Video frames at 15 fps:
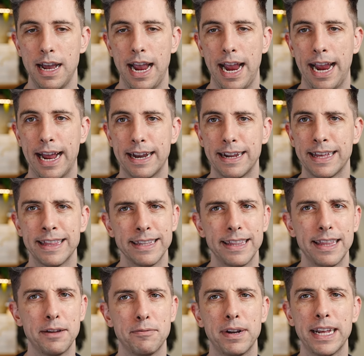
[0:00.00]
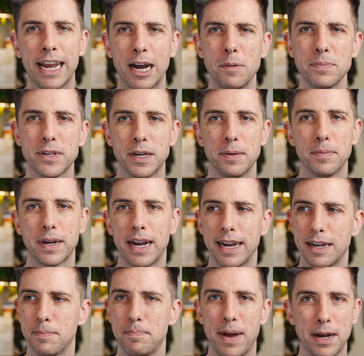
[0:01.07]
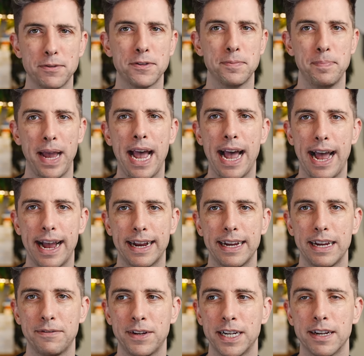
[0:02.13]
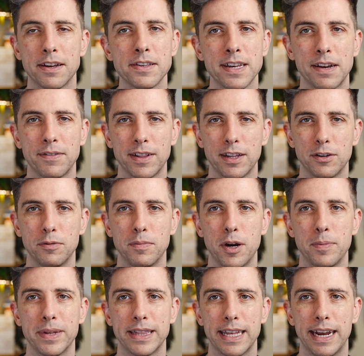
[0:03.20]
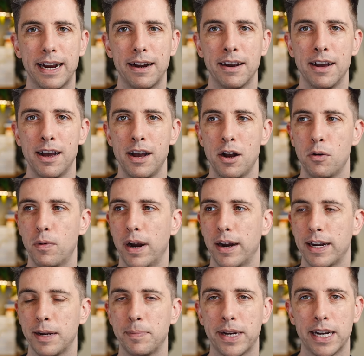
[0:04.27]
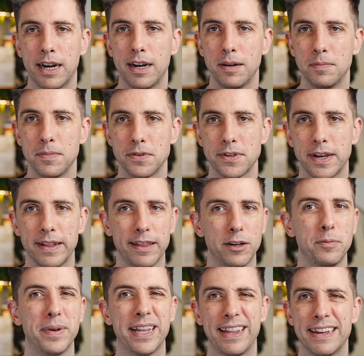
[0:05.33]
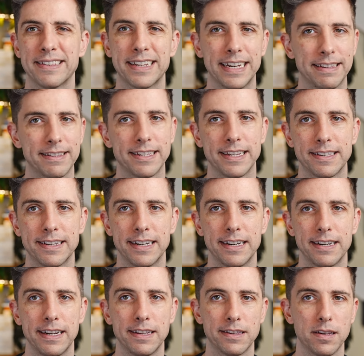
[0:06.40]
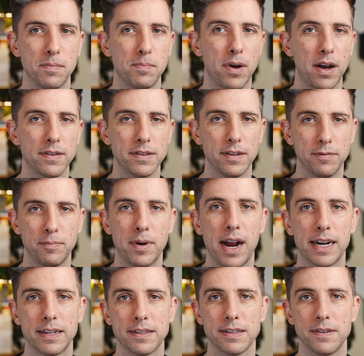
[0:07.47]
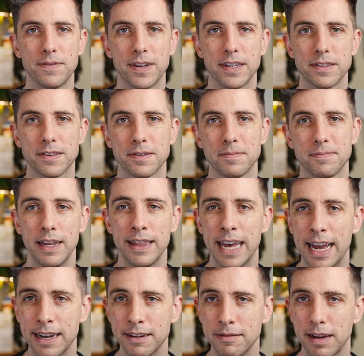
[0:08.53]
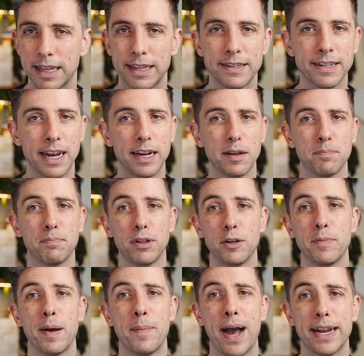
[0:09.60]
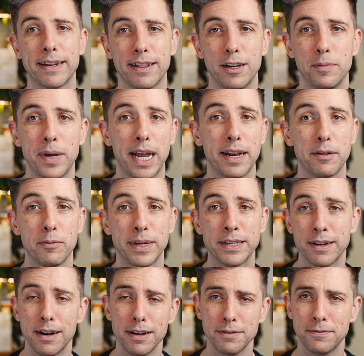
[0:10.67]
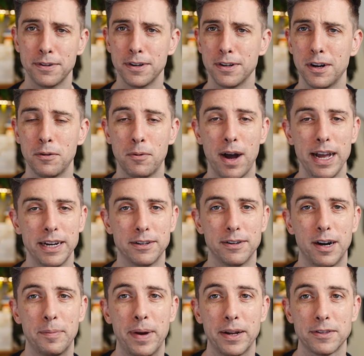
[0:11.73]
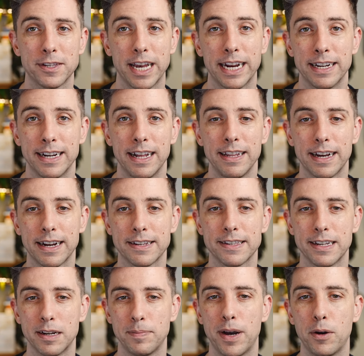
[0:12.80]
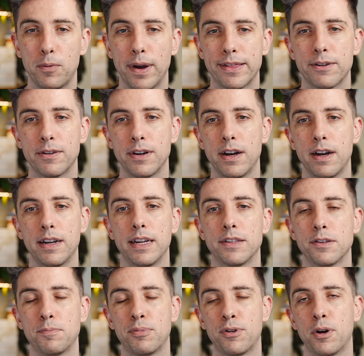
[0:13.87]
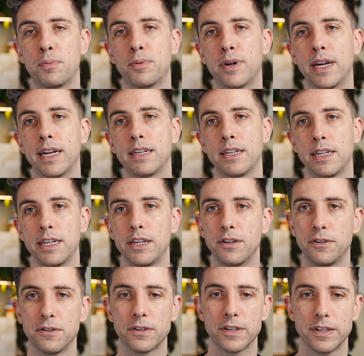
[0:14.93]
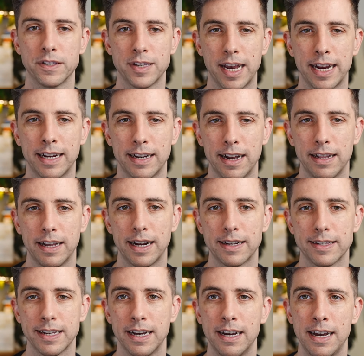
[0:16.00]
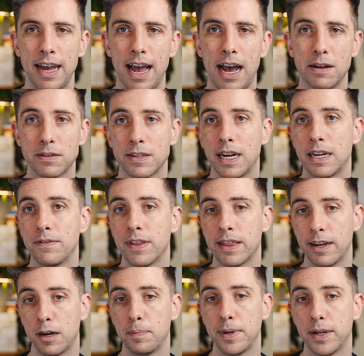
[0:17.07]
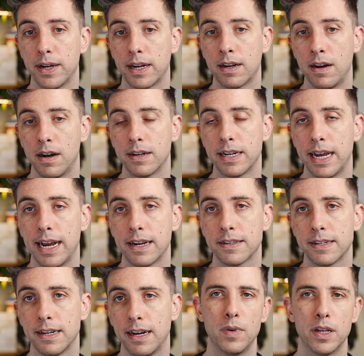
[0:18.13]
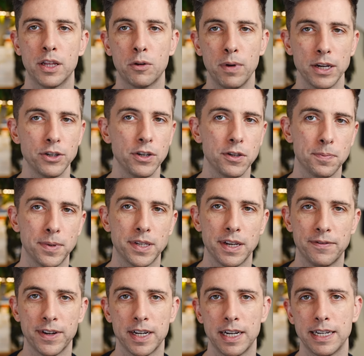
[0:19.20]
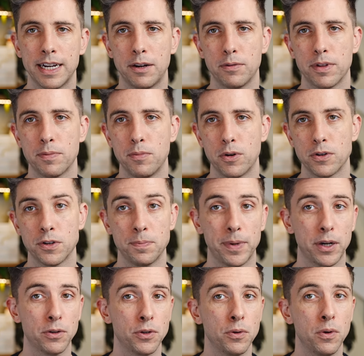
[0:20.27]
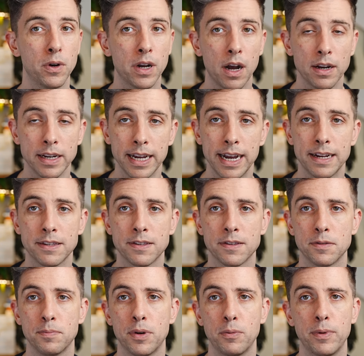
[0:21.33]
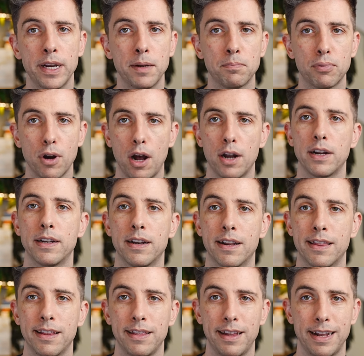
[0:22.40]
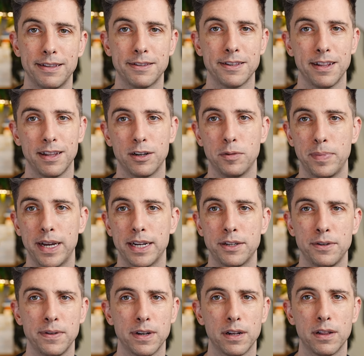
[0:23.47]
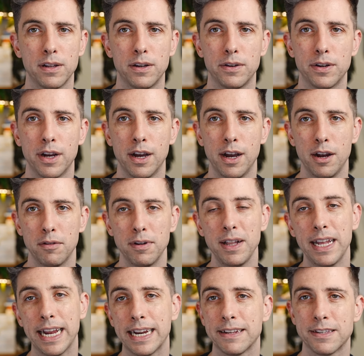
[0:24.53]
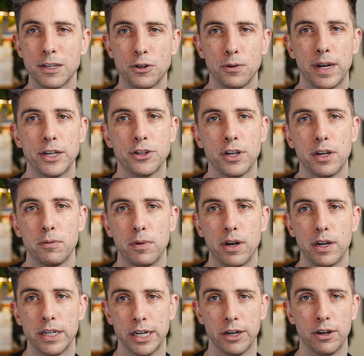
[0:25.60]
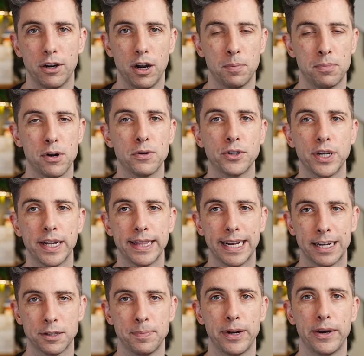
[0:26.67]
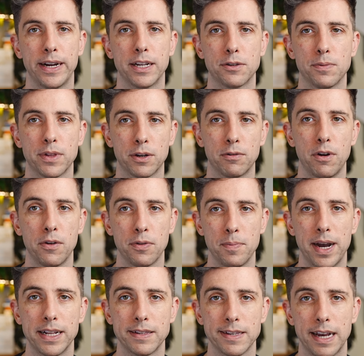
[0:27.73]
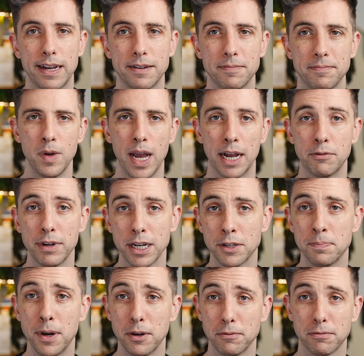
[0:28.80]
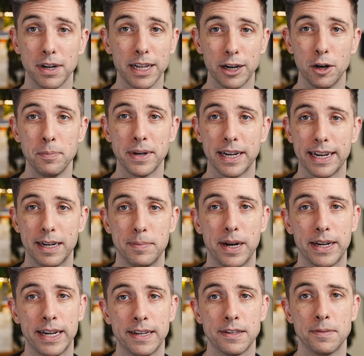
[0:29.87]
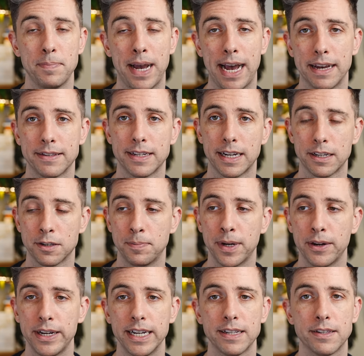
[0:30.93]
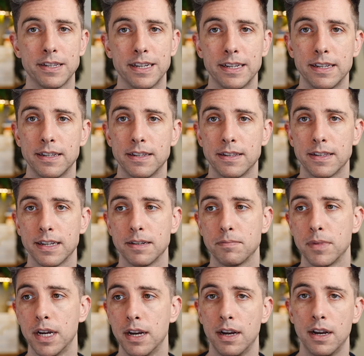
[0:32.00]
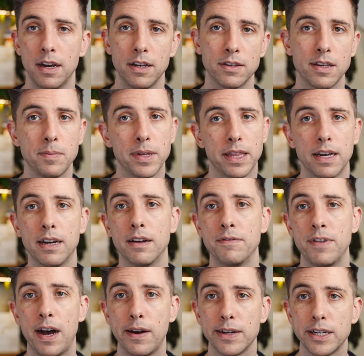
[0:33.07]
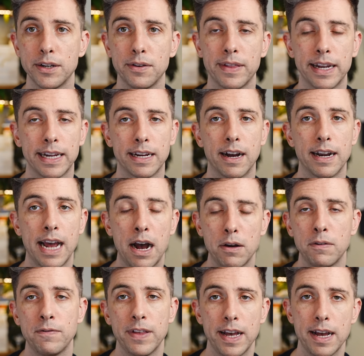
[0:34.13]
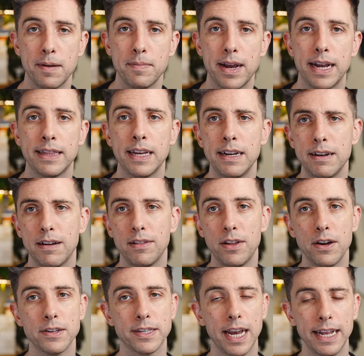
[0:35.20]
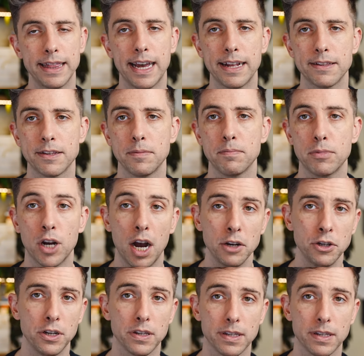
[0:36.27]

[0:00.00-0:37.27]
And I think that really helps him kind of bounce back if he does have a little moment there where he becomes a little bit less consistent in some positive practice of his. Then, and this kind of blew my mind a little bit, we talked for a while about psychedelics and about whether or not it's appropriate to use psychedelics outside of a therapeutic context. The question specifically dealt with more spiritual contexts, but we broadened the lens a little bit to include really any situation where you're approaching the experience with a growth mindset. And Rick spoke really openly about his past experiences and some of the value that he got out of them, and then alongside that, some cautions